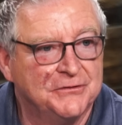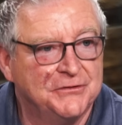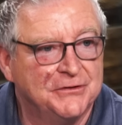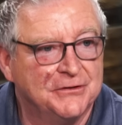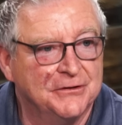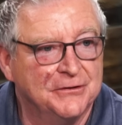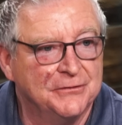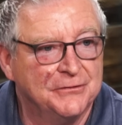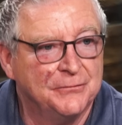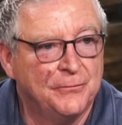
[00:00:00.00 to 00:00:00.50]

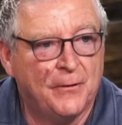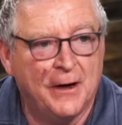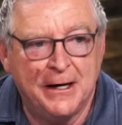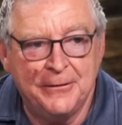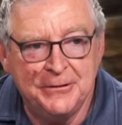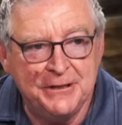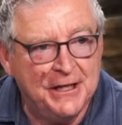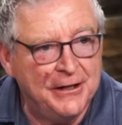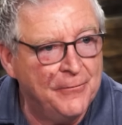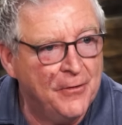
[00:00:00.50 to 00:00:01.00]
truth, why
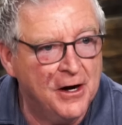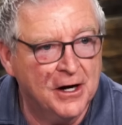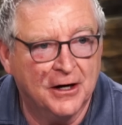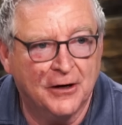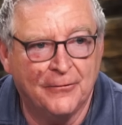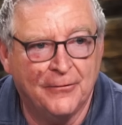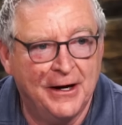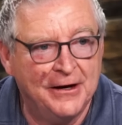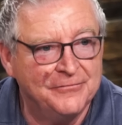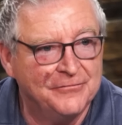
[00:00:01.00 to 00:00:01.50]
would they walk
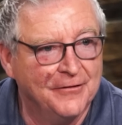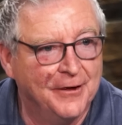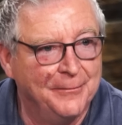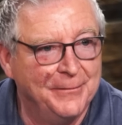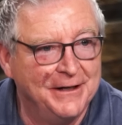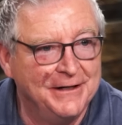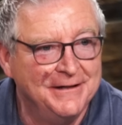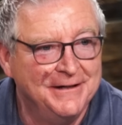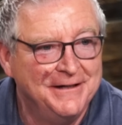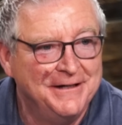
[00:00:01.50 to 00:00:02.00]
away from
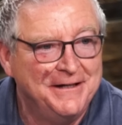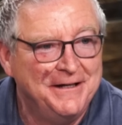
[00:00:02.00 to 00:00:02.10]
it?